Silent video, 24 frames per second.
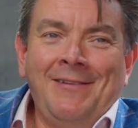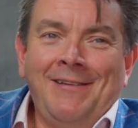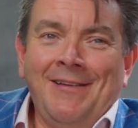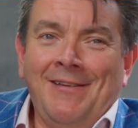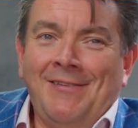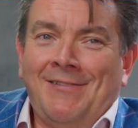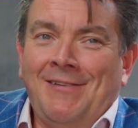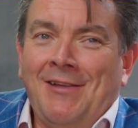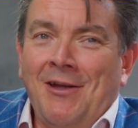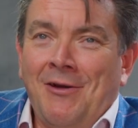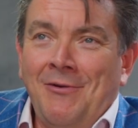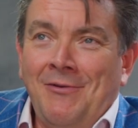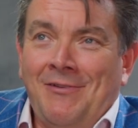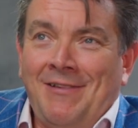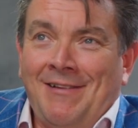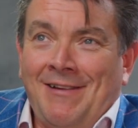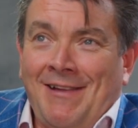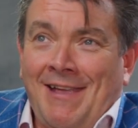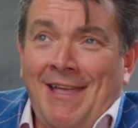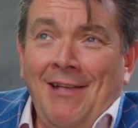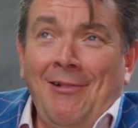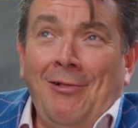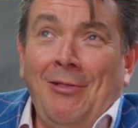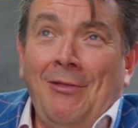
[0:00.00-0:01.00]
Let's go
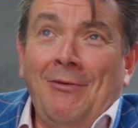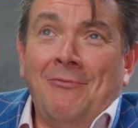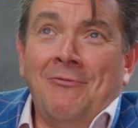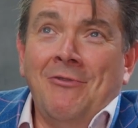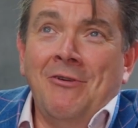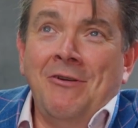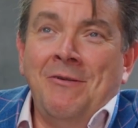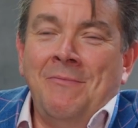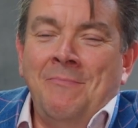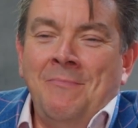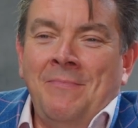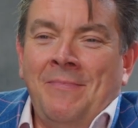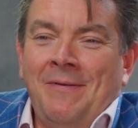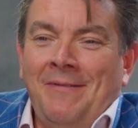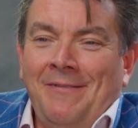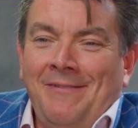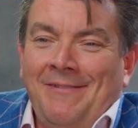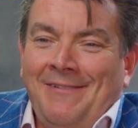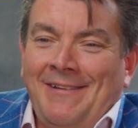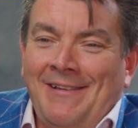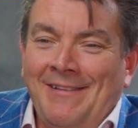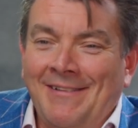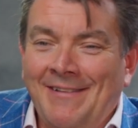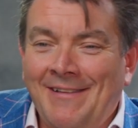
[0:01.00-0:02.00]
kill the
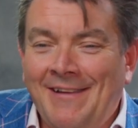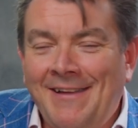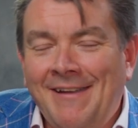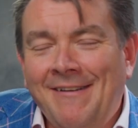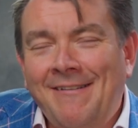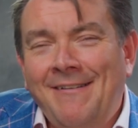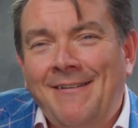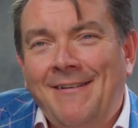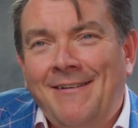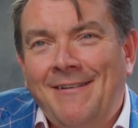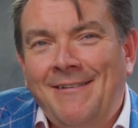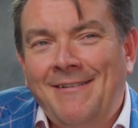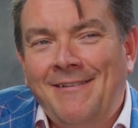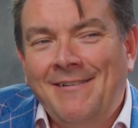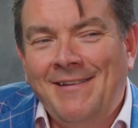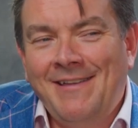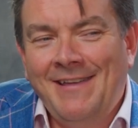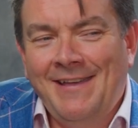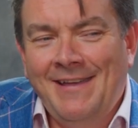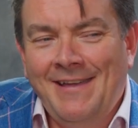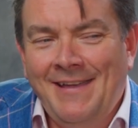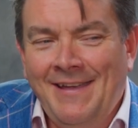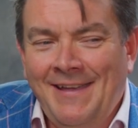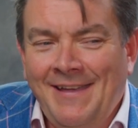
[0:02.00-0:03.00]
room. You're like, oh,
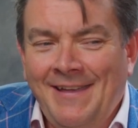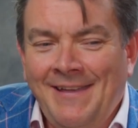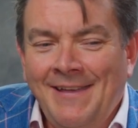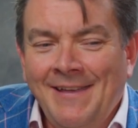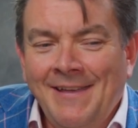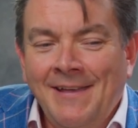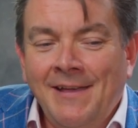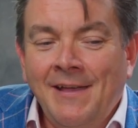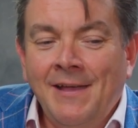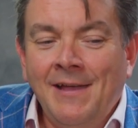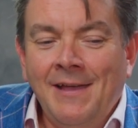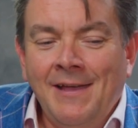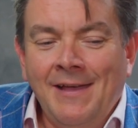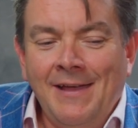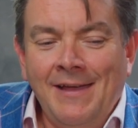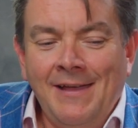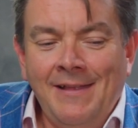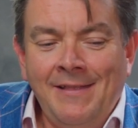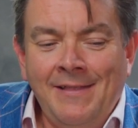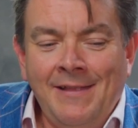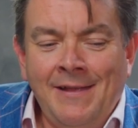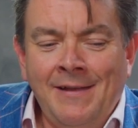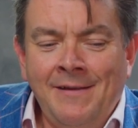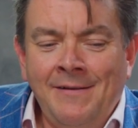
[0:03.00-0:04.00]
okay,
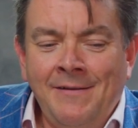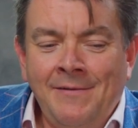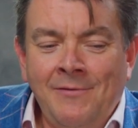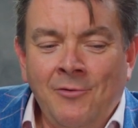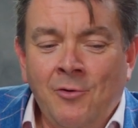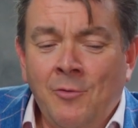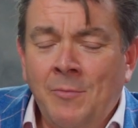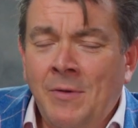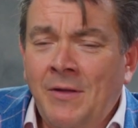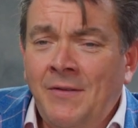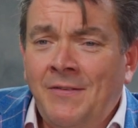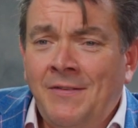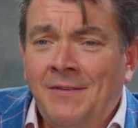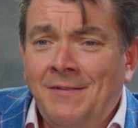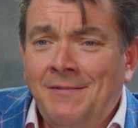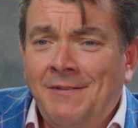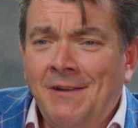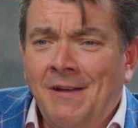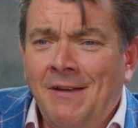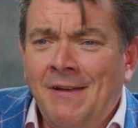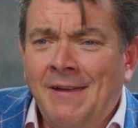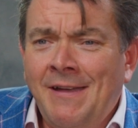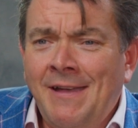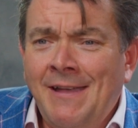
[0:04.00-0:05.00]
and then almost
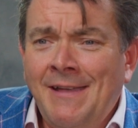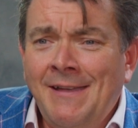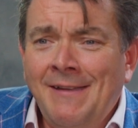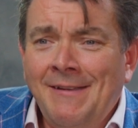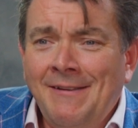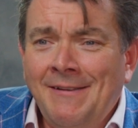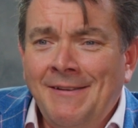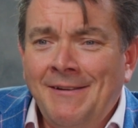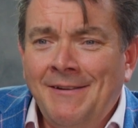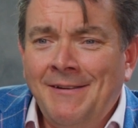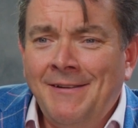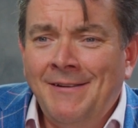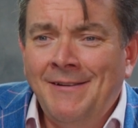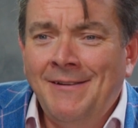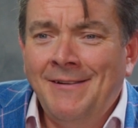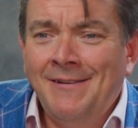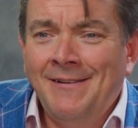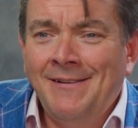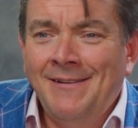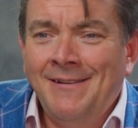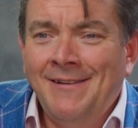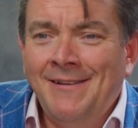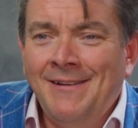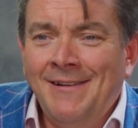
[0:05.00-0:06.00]
die.
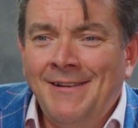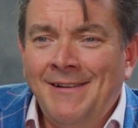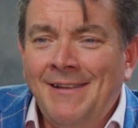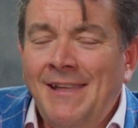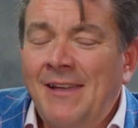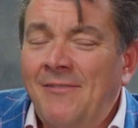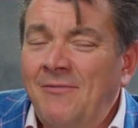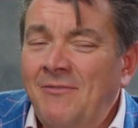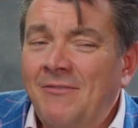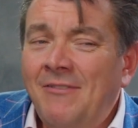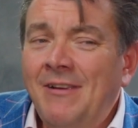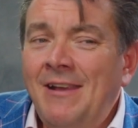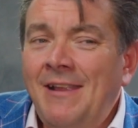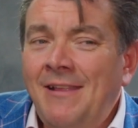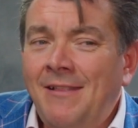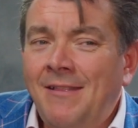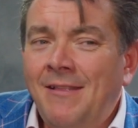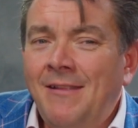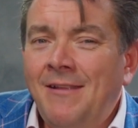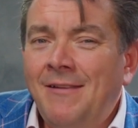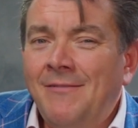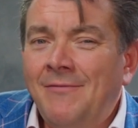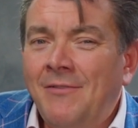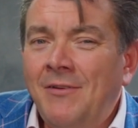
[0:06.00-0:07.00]

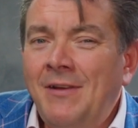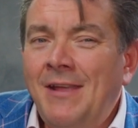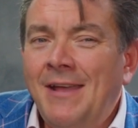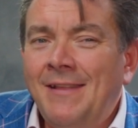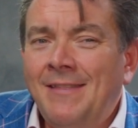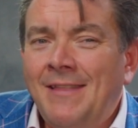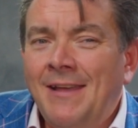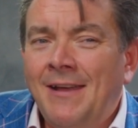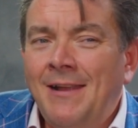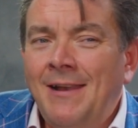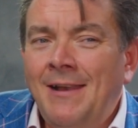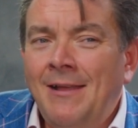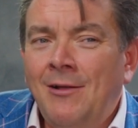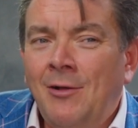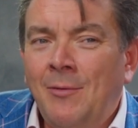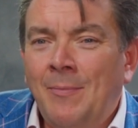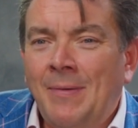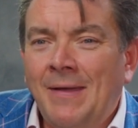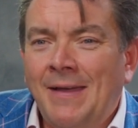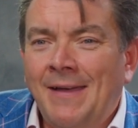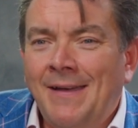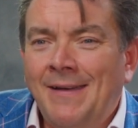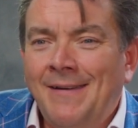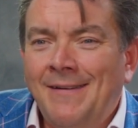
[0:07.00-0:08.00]
You've only had that a little
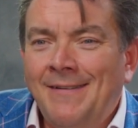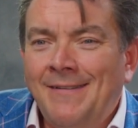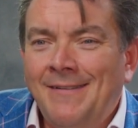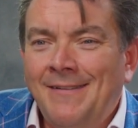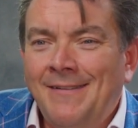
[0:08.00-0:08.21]
bit.